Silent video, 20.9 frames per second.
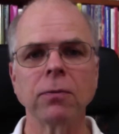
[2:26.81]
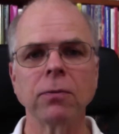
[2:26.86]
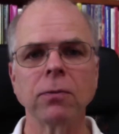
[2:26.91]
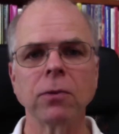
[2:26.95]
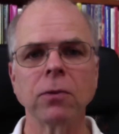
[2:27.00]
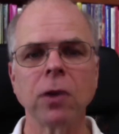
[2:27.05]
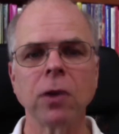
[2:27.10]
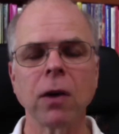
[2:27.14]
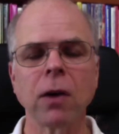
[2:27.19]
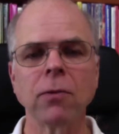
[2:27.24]

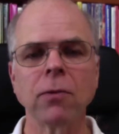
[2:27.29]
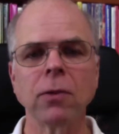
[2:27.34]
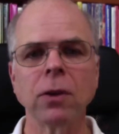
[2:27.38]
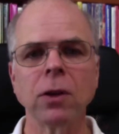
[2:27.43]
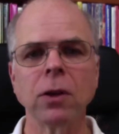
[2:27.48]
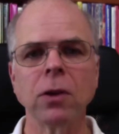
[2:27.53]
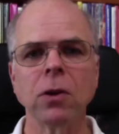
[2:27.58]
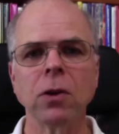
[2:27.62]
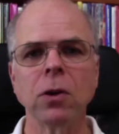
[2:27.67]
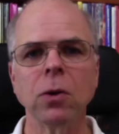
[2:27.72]
stuff that
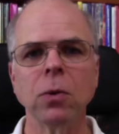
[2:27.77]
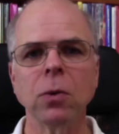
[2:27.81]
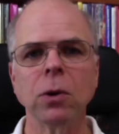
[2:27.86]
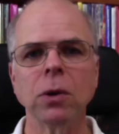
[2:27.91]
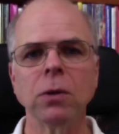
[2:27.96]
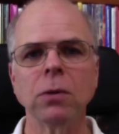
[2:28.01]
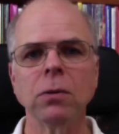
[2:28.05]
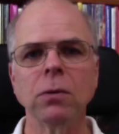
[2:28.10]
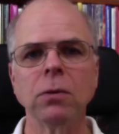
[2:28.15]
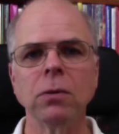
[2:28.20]
you do
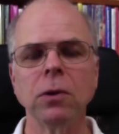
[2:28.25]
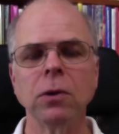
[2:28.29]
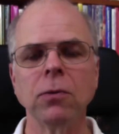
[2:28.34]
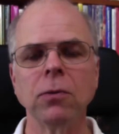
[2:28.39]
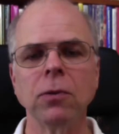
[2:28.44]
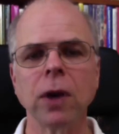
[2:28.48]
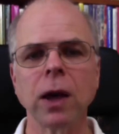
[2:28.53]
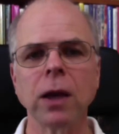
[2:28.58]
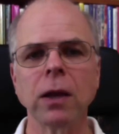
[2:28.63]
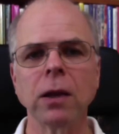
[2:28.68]
when you
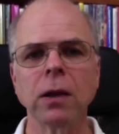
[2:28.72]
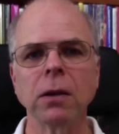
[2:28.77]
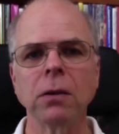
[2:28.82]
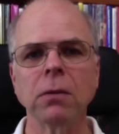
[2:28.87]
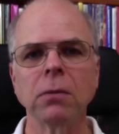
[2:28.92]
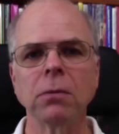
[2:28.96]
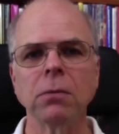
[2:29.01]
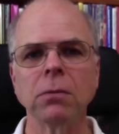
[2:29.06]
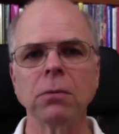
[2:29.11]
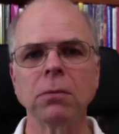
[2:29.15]
find a
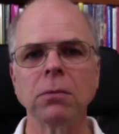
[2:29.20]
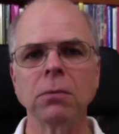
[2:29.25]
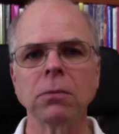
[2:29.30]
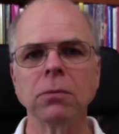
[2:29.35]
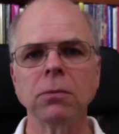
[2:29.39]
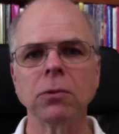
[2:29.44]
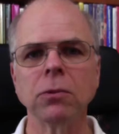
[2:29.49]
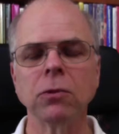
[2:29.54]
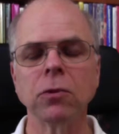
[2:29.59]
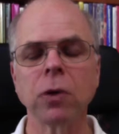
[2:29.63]

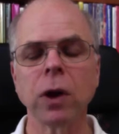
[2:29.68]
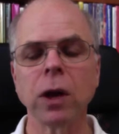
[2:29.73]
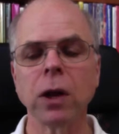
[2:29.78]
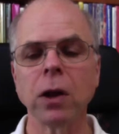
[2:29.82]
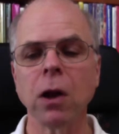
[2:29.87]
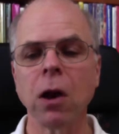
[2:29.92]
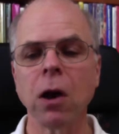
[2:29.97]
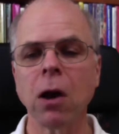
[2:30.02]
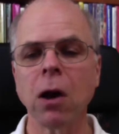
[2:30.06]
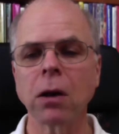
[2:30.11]
stray
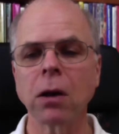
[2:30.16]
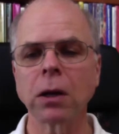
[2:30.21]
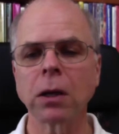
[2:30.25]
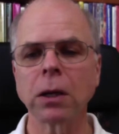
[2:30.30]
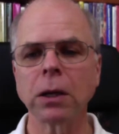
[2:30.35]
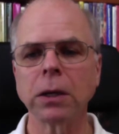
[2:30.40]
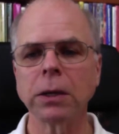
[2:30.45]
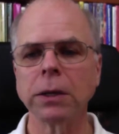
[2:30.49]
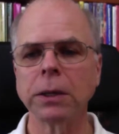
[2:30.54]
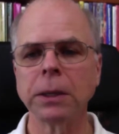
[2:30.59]
dog,
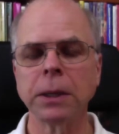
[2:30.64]
and